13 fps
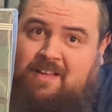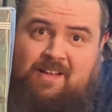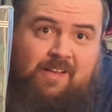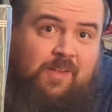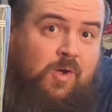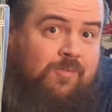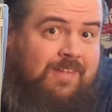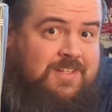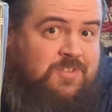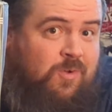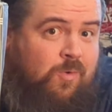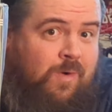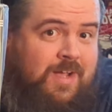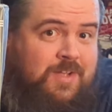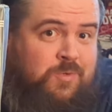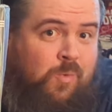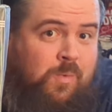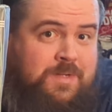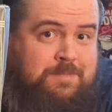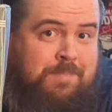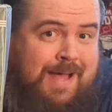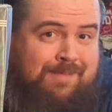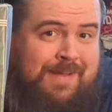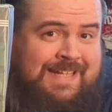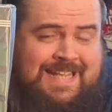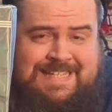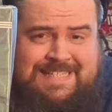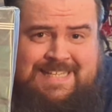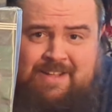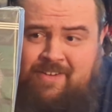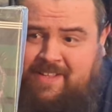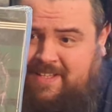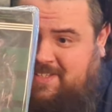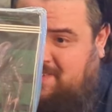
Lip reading: And hopefully it's not quite as awkward as Batman 89 because